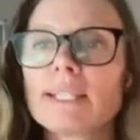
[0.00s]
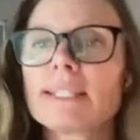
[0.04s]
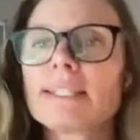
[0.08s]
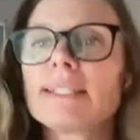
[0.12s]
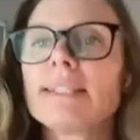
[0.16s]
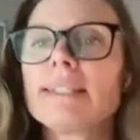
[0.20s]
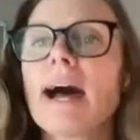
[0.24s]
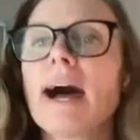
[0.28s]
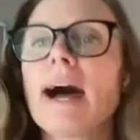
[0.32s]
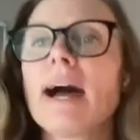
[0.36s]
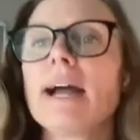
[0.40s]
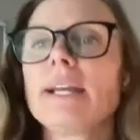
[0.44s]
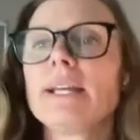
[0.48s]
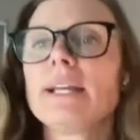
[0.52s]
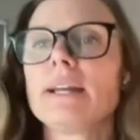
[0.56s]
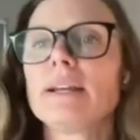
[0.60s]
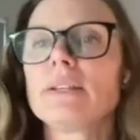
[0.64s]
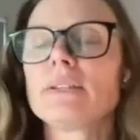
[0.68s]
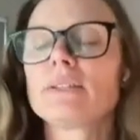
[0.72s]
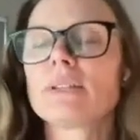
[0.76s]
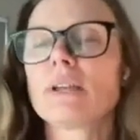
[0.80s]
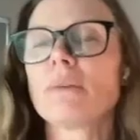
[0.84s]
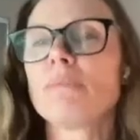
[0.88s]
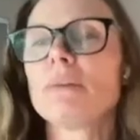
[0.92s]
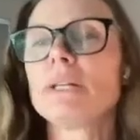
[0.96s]

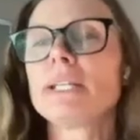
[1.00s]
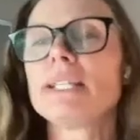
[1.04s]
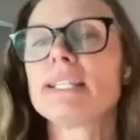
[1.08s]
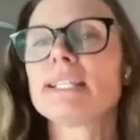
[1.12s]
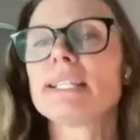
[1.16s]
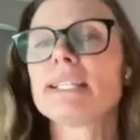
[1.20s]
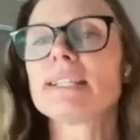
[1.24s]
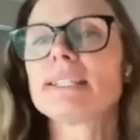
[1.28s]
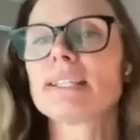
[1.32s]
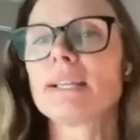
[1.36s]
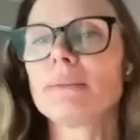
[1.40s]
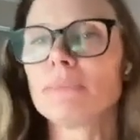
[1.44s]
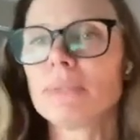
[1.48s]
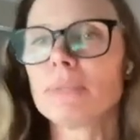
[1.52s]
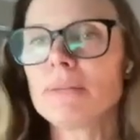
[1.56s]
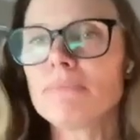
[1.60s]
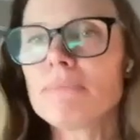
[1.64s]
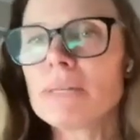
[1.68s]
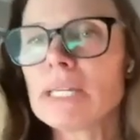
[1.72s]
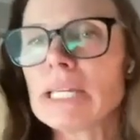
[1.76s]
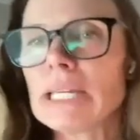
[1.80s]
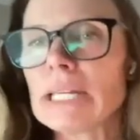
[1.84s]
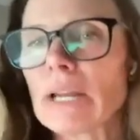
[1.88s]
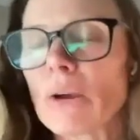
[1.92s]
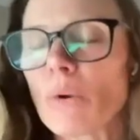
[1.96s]
if somebody says
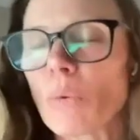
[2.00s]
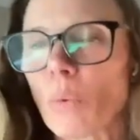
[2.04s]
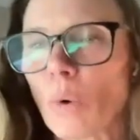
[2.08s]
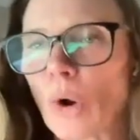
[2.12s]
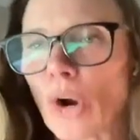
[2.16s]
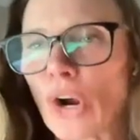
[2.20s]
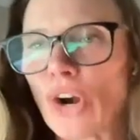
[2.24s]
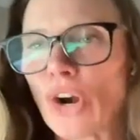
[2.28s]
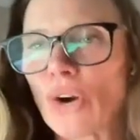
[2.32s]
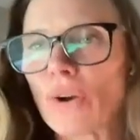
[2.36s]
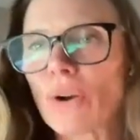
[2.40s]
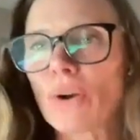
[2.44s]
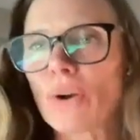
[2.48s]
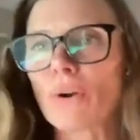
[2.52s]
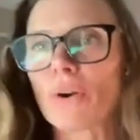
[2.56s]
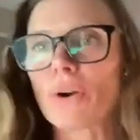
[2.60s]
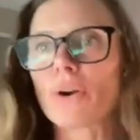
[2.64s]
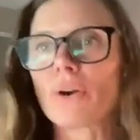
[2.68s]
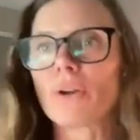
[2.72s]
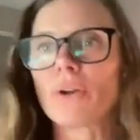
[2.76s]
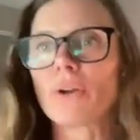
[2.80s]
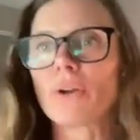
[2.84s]
something mean at work,